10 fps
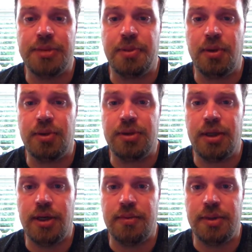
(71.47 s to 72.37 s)
post,
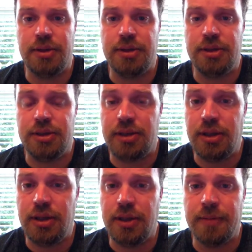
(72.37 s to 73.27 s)
and she's
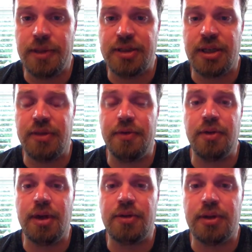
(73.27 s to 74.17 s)
the executive
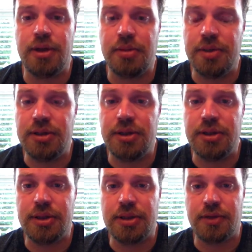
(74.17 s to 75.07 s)
director at the BC
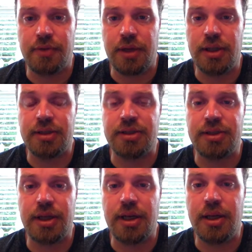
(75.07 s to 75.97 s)
Schizophrenia
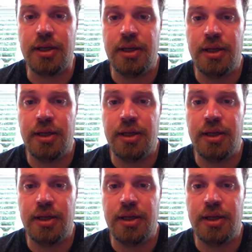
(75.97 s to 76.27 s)
Society.